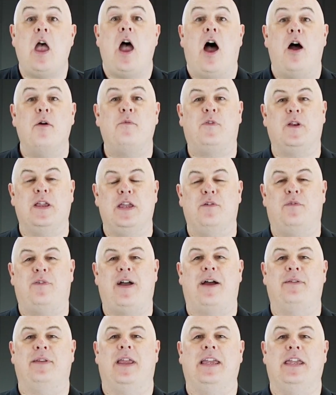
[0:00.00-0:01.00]
Hopefully you
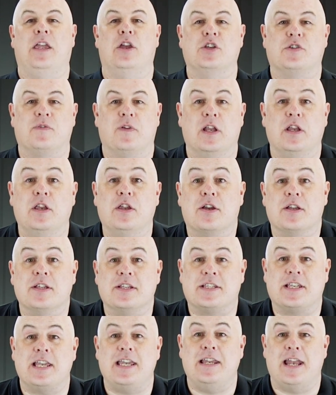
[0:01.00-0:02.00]
found that useful and you can
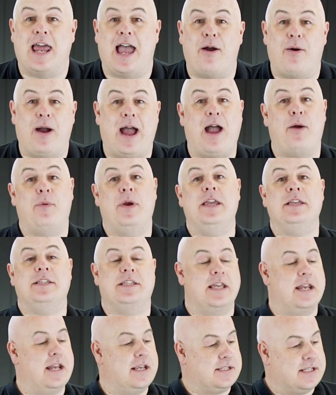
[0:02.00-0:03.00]
see now how
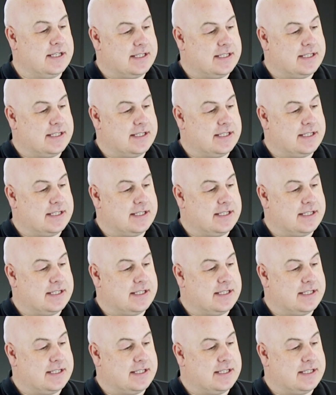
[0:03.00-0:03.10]
easy it is